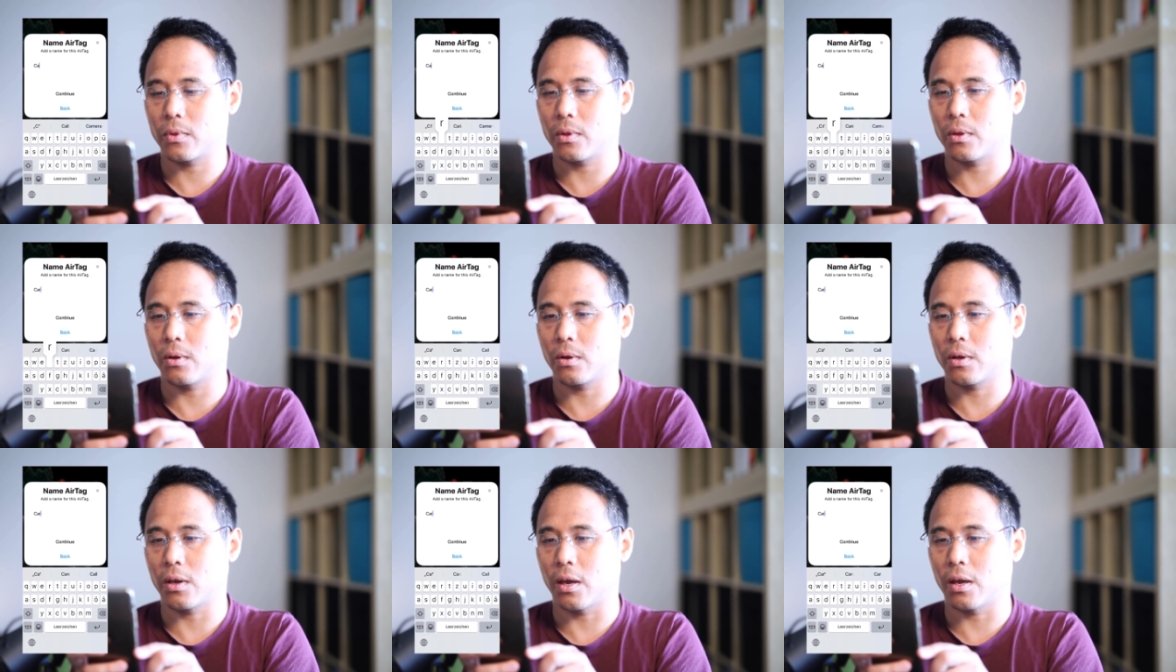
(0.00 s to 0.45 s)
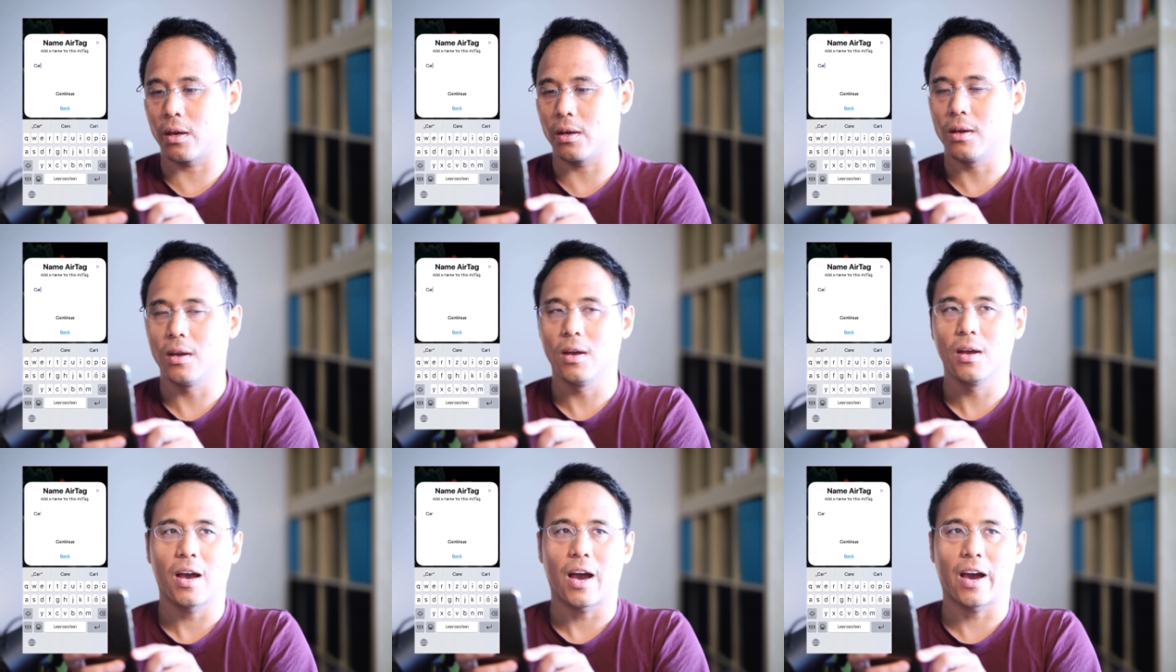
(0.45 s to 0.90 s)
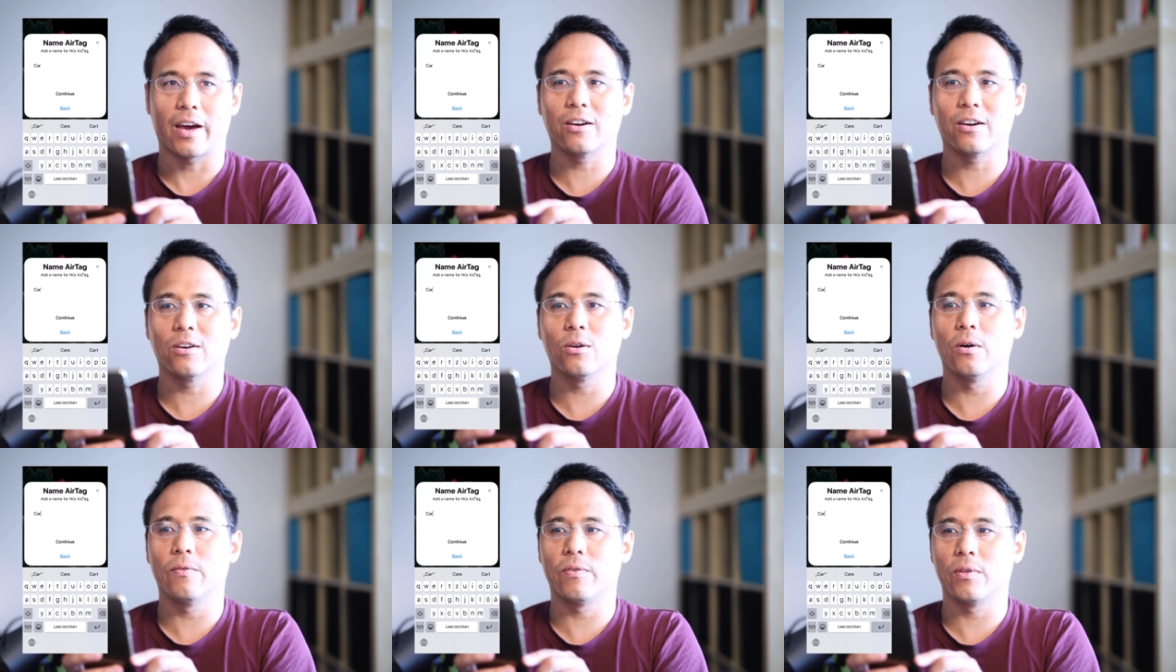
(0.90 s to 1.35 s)
Okay, I
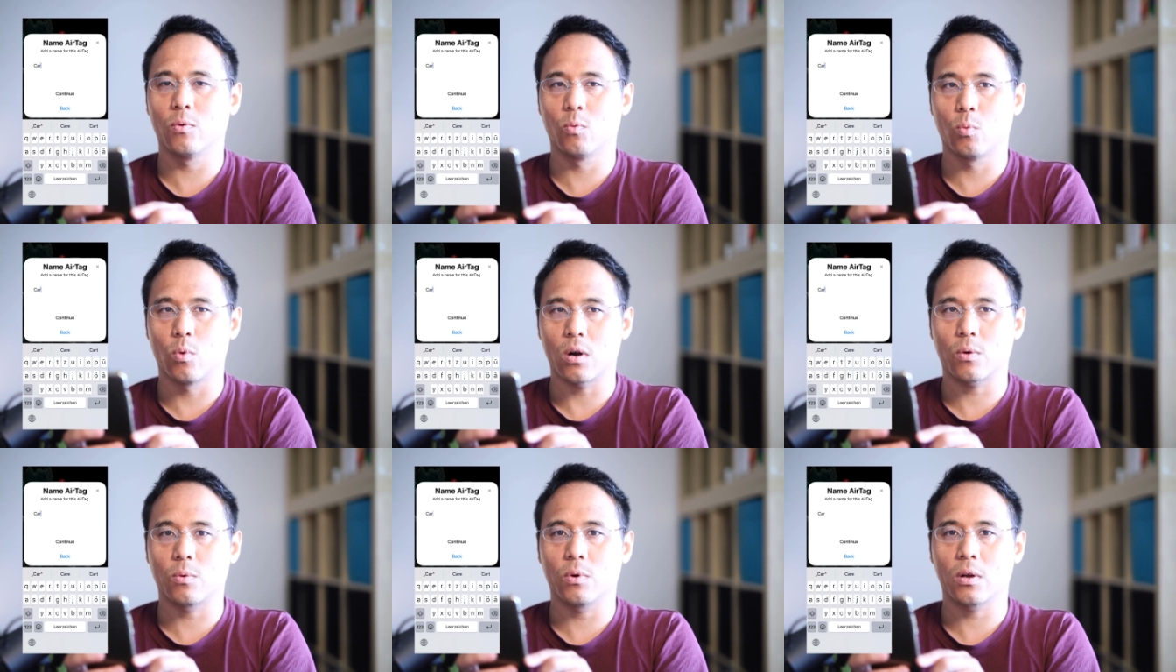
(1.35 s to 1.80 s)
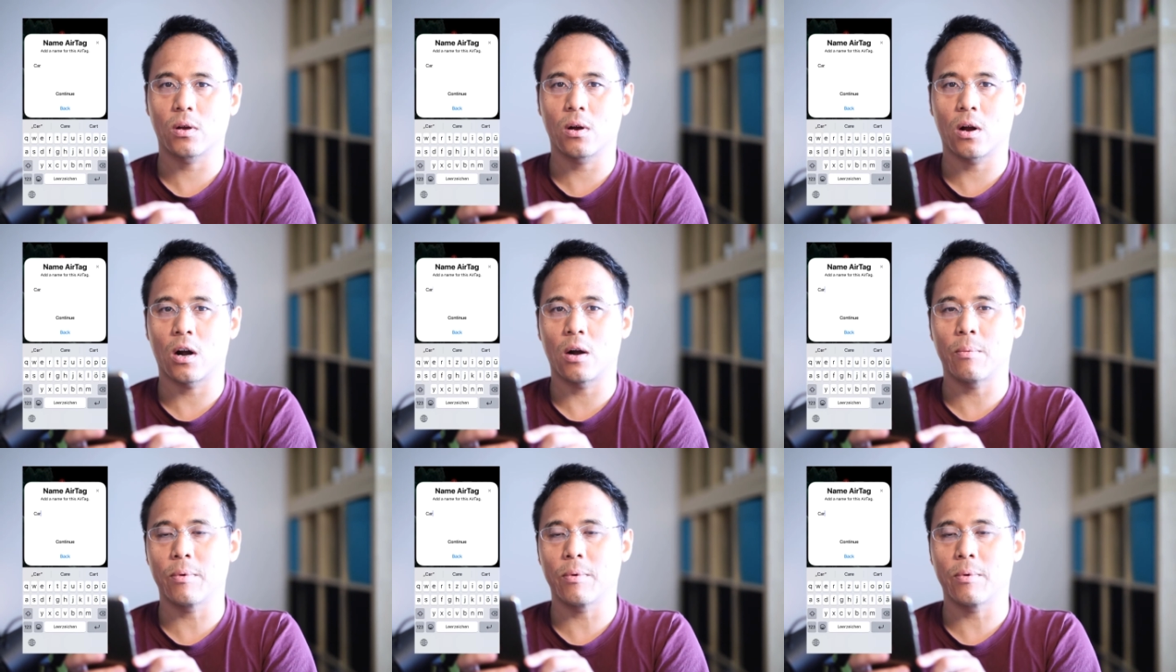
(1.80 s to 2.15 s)
don't know if it'll work with a car,